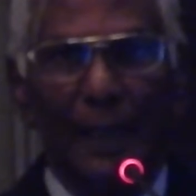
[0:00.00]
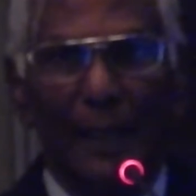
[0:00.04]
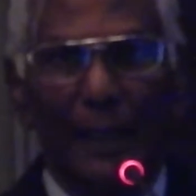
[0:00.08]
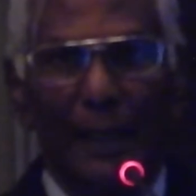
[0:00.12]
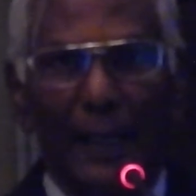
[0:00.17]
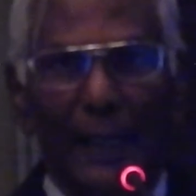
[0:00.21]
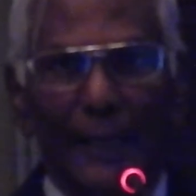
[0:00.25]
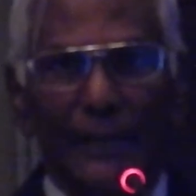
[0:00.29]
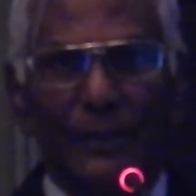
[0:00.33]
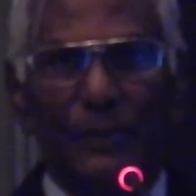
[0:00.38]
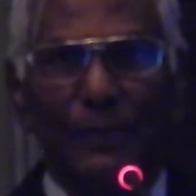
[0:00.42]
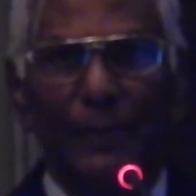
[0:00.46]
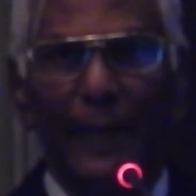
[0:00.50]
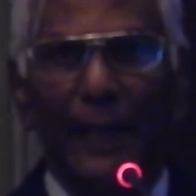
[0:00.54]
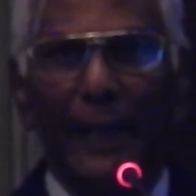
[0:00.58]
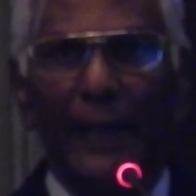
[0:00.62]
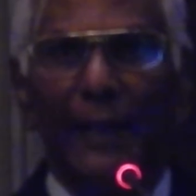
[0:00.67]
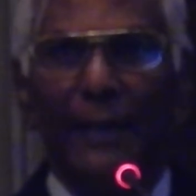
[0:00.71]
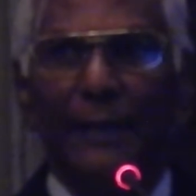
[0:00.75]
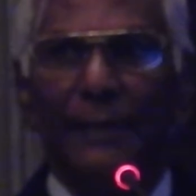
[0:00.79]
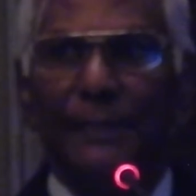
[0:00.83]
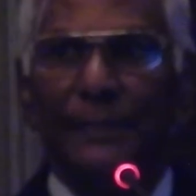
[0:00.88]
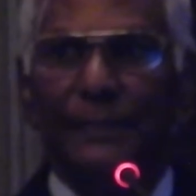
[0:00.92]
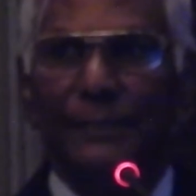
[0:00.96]
nice
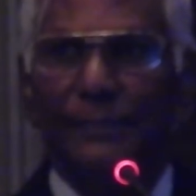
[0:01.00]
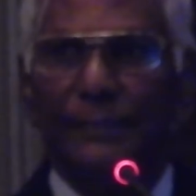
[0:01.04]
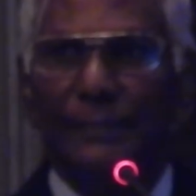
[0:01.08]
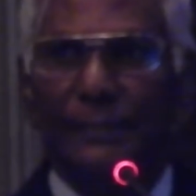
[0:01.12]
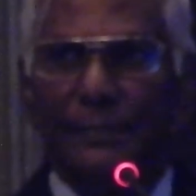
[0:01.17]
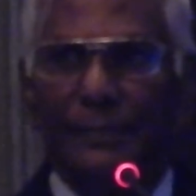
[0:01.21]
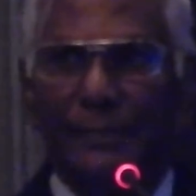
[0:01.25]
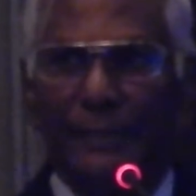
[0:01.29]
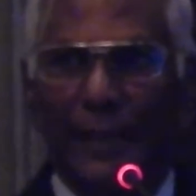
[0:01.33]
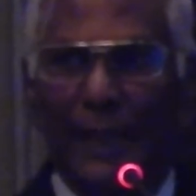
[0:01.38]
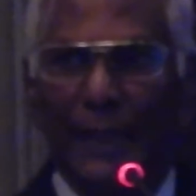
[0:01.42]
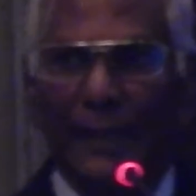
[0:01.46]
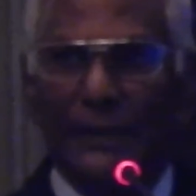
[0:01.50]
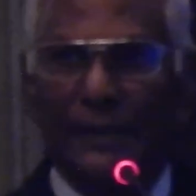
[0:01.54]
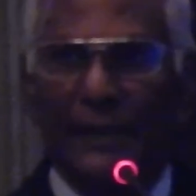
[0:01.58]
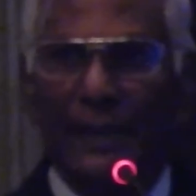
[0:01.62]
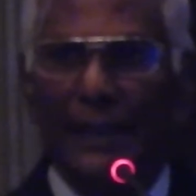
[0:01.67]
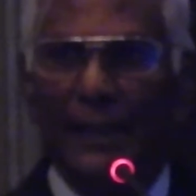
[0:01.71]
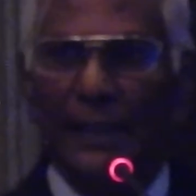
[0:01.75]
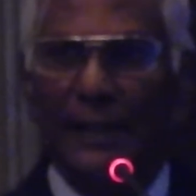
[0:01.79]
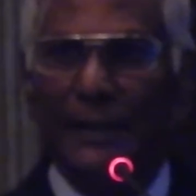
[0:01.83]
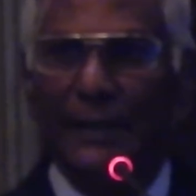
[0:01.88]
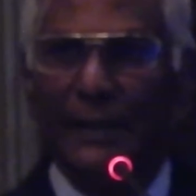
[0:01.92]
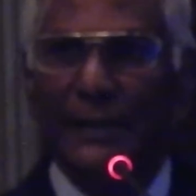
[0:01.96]
men, nice
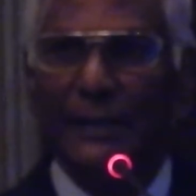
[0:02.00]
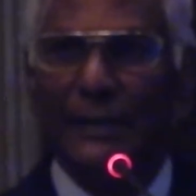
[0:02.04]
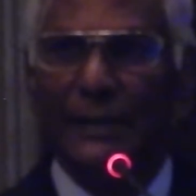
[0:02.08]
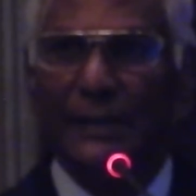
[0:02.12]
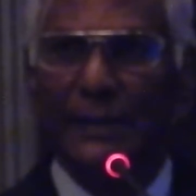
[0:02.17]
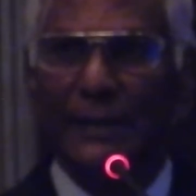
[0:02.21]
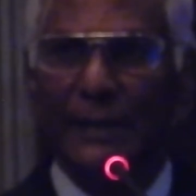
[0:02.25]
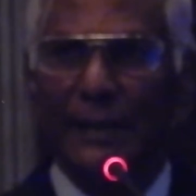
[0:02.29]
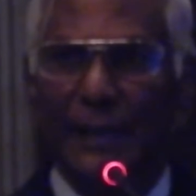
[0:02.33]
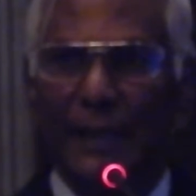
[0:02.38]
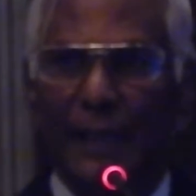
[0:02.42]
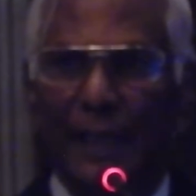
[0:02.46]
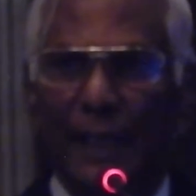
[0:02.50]
ladies,